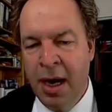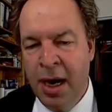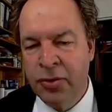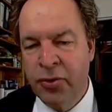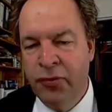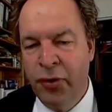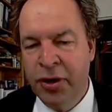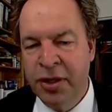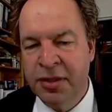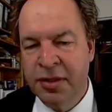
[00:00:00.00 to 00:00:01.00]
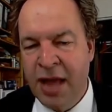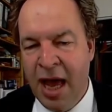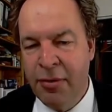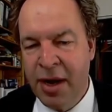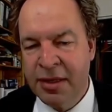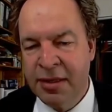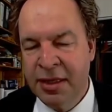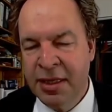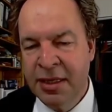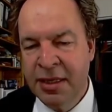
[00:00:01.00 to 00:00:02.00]
convert it
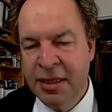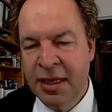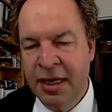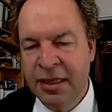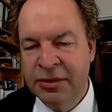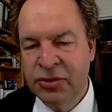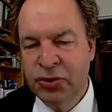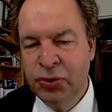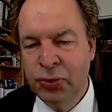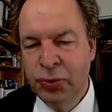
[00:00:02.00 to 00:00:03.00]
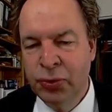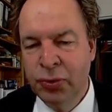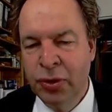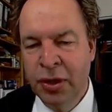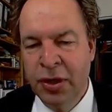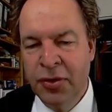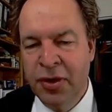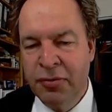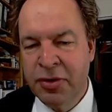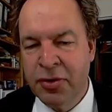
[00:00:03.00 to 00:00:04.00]
directly to the
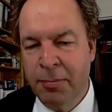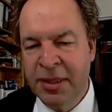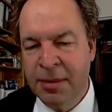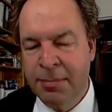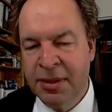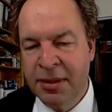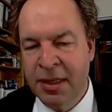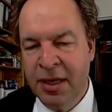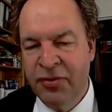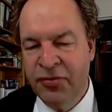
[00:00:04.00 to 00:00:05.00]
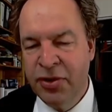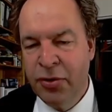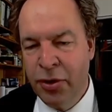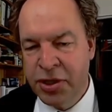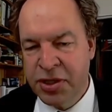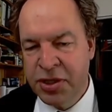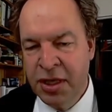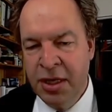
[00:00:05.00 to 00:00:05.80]
grid compatible 50 Hertz.